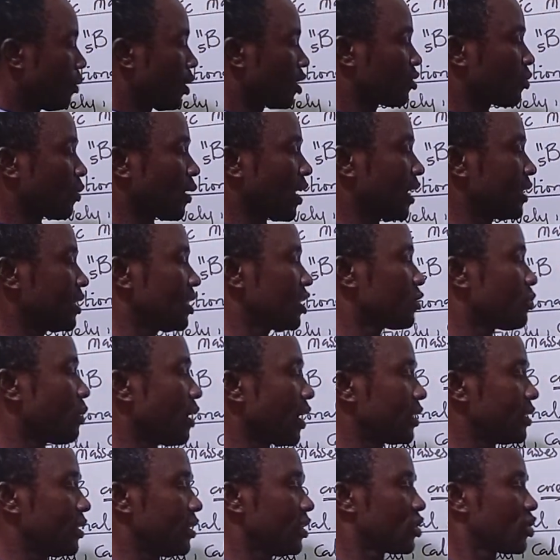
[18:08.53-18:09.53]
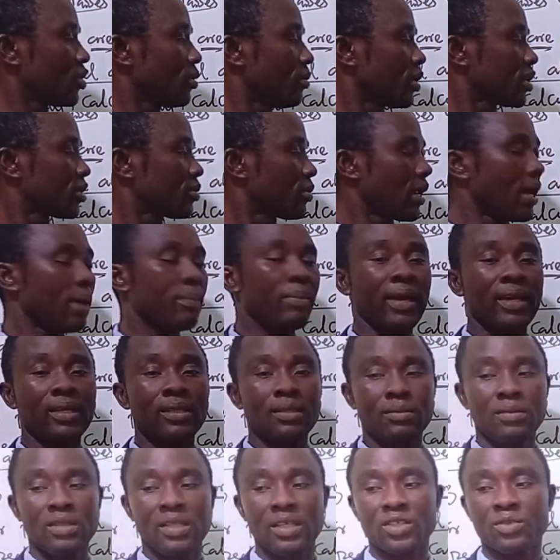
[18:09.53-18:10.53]
multiply this by this, you multiply
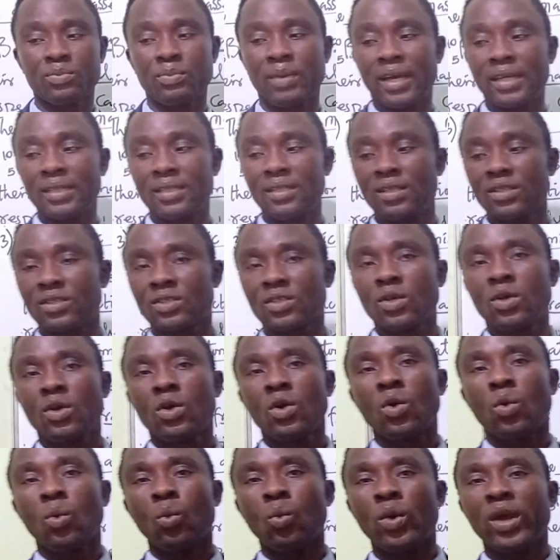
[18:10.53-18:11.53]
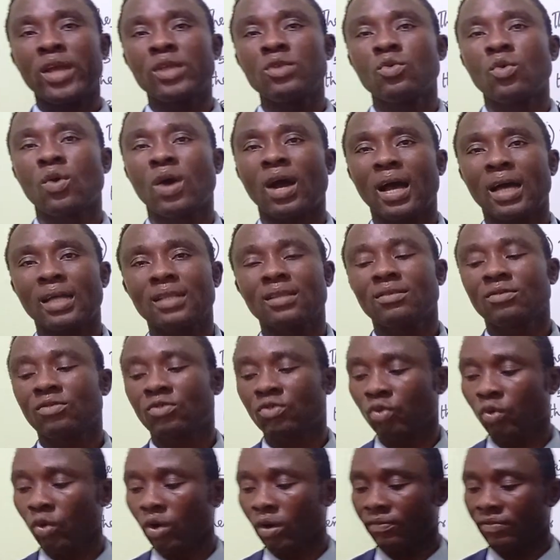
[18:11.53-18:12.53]
by this. When you add
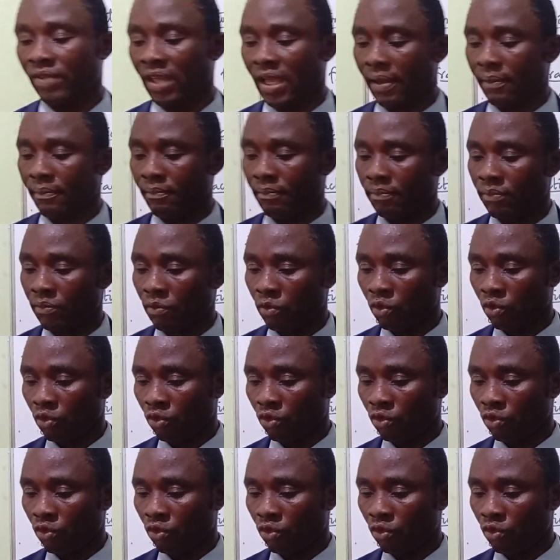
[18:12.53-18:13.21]
two of them